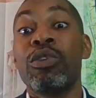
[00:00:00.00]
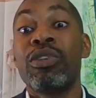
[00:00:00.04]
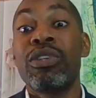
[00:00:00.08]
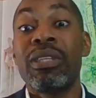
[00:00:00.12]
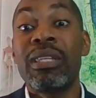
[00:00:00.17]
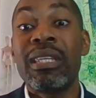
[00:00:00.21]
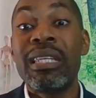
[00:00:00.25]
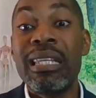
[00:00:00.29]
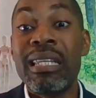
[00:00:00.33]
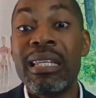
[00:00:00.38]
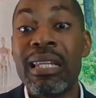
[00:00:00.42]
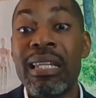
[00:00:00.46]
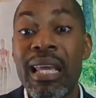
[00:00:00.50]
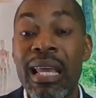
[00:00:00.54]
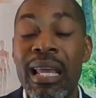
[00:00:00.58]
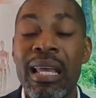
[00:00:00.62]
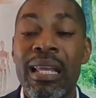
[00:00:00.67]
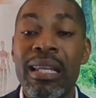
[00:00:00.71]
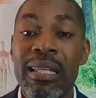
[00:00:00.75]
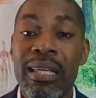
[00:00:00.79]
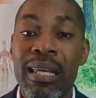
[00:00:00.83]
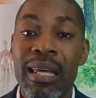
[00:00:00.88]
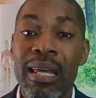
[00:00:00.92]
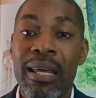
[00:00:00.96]
see the
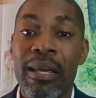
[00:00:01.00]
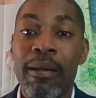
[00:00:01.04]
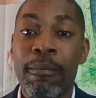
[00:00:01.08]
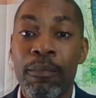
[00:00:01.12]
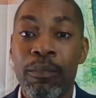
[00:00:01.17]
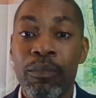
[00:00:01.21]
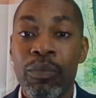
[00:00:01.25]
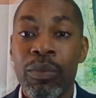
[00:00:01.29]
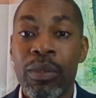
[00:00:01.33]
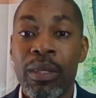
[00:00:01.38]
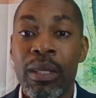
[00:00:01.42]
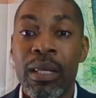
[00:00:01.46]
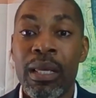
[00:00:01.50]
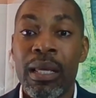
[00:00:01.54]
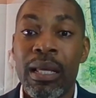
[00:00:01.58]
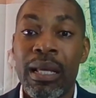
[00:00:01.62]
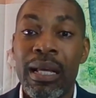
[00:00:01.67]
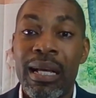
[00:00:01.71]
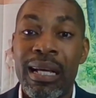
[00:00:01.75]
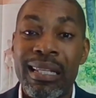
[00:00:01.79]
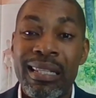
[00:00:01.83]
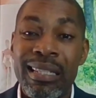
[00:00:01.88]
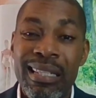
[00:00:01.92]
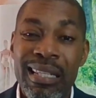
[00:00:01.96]
end game.
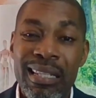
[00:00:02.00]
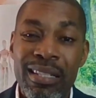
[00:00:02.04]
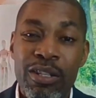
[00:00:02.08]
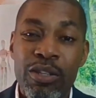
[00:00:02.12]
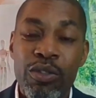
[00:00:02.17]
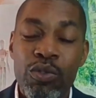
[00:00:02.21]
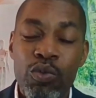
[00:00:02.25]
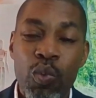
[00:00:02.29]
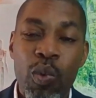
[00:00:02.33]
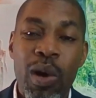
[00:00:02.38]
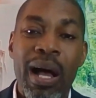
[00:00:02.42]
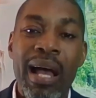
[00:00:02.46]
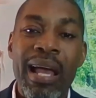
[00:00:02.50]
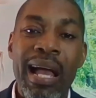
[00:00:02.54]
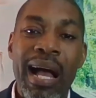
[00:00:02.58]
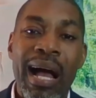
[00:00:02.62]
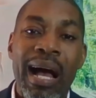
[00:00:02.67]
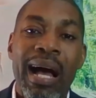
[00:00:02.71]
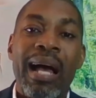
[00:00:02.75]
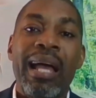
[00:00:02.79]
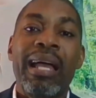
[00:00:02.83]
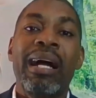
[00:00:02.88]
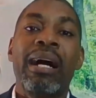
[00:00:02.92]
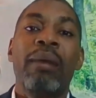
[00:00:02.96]
And this is why
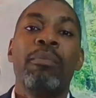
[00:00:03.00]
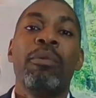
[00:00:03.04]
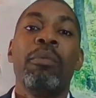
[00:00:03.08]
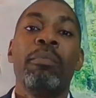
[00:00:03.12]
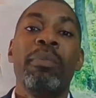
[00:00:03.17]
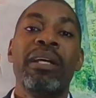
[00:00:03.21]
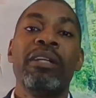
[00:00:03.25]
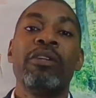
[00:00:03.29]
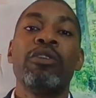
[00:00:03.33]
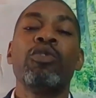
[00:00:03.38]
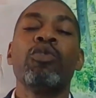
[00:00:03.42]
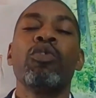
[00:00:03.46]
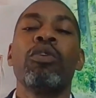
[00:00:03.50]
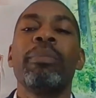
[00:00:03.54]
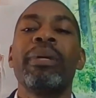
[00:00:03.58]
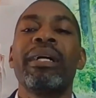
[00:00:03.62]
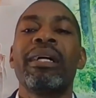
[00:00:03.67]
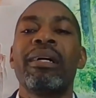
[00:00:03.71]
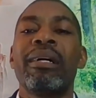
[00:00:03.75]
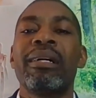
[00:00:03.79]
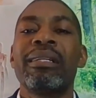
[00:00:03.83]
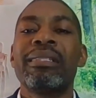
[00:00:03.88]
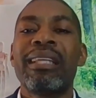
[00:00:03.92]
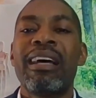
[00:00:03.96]
I am a mentor,
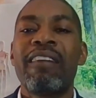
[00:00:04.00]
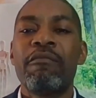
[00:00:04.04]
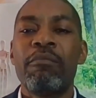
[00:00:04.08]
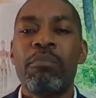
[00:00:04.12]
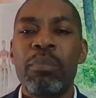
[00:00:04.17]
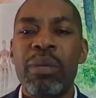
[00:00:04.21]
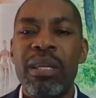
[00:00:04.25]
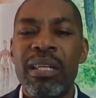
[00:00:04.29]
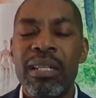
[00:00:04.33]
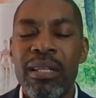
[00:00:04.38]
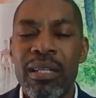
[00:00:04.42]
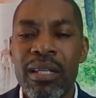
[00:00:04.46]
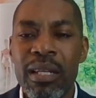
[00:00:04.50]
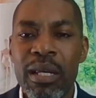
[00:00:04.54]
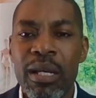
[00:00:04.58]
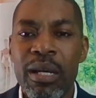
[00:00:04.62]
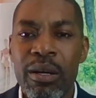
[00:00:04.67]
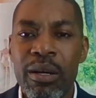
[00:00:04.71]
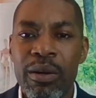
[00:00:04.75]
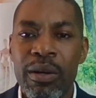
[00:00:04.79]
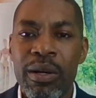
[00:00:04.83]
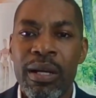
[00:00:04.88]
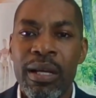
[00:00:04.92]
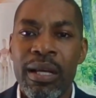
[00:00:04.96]
because I've been
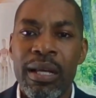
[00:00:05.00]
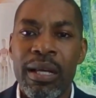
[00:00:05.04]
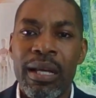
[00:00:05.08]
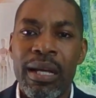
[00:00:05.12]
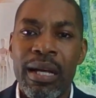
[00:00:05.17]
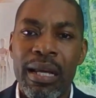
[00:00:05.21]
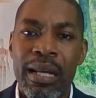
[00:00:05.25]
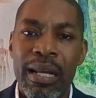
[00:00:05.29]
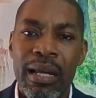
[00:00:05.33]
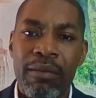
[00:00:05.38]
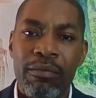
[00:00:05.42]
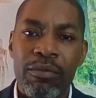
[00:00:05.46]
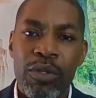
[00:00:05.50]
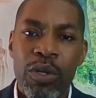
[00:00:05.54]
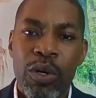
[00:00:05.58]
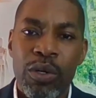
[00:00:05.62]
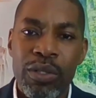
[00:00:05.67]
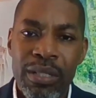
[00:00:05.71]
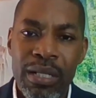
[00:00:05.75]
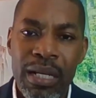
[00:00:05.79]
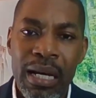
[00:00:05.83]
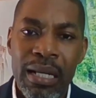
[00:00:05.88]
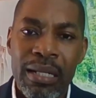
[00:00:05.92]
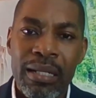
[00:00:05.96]
there and I've
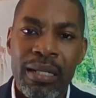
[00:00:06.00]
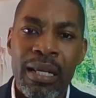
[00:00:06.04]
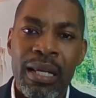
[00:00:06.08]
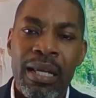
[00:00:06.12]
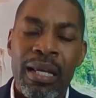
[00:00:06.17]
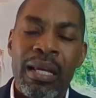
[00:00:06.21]
done that.